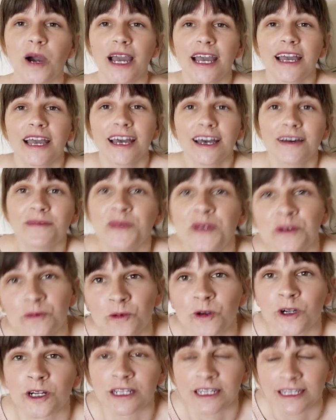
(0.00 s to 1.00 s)
I have been
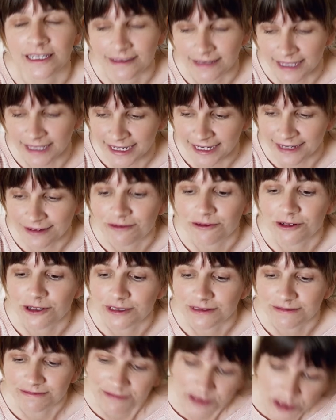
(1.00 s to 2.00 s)
working like
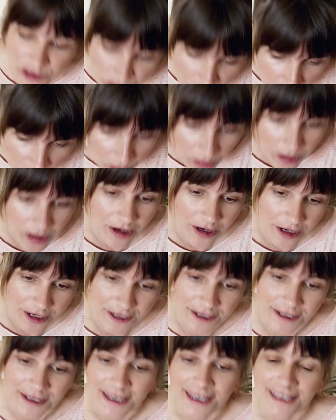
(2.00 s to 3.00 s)
so
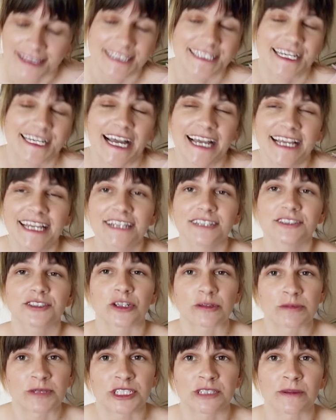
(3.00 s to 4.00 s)
hard. Like I care
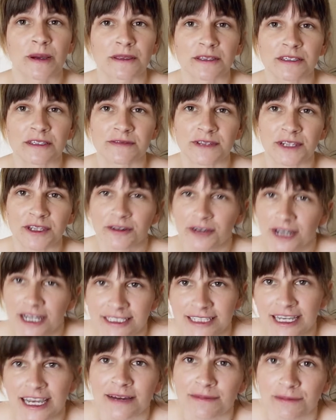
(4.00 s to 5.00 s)
so much about this video,
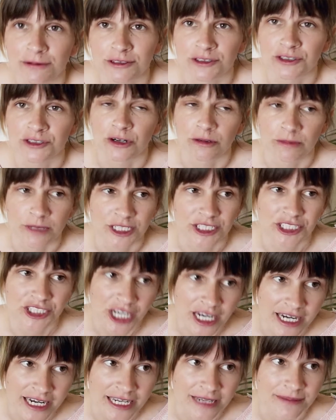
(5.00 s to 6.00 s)
guys. I have put so much
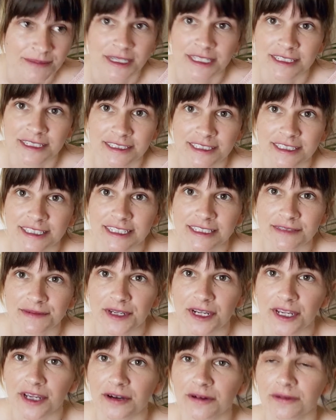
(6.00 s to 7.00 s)
time into this
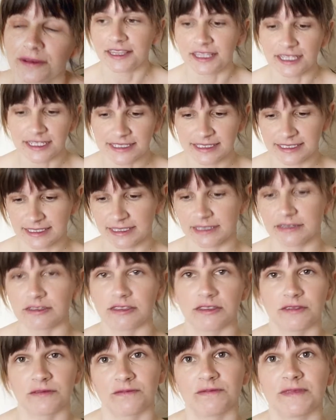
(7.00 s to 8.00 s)
video. This
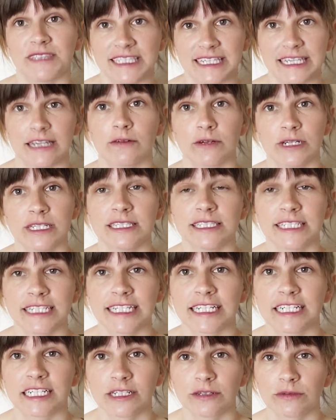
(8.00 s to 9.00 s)
sequence
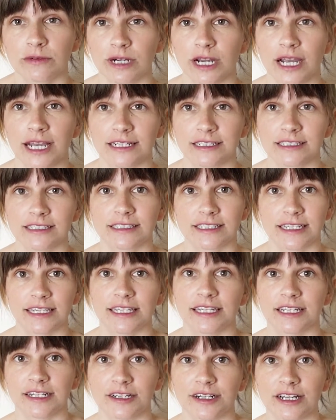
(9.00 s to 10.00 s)
here where I just sit
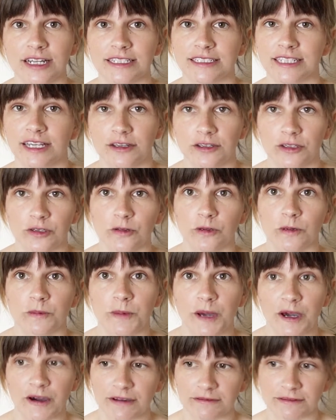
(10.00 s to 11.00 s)
here and tell you
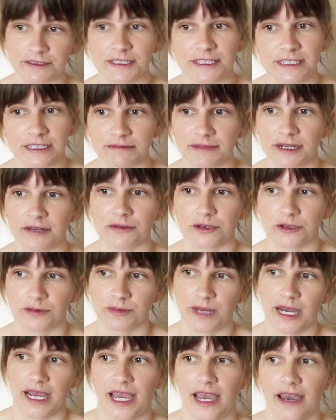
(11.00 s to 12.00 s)
about everything in my
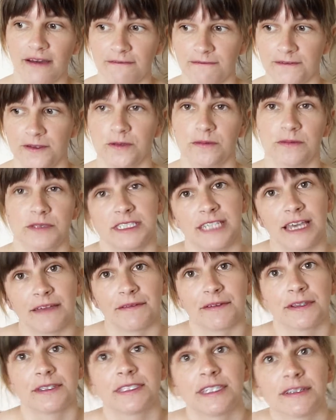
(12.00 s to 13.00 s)
room, I have filmed
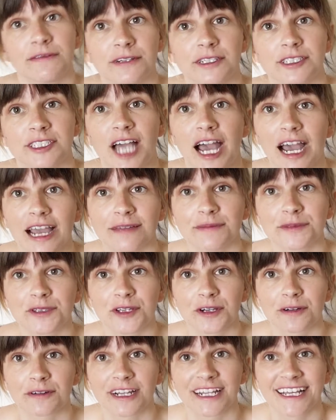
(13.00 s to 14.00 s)
7 different
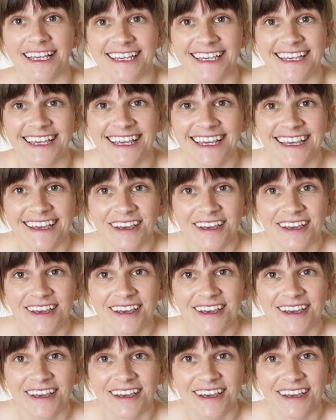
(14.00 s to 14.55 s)
times already